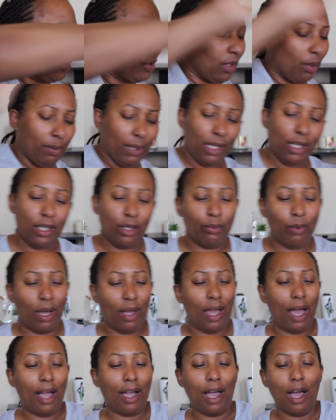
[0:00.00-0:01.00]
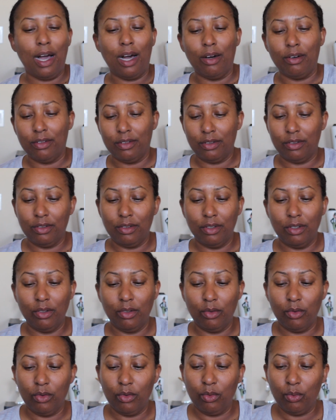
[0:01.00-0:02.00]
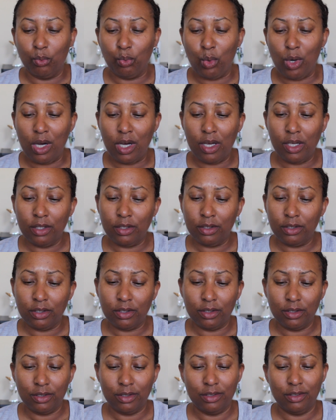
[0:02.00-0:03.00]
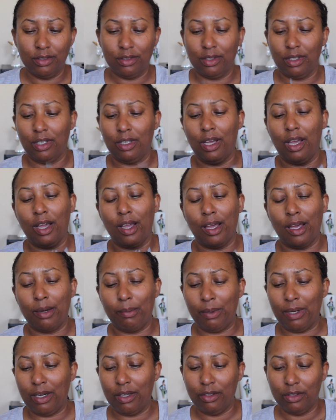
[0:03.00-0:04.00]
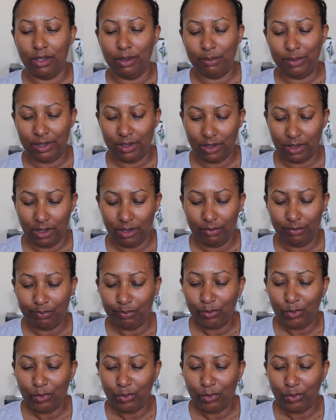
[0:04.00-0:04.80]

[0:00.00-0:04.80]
But anyway, I got one, I got about, let me see.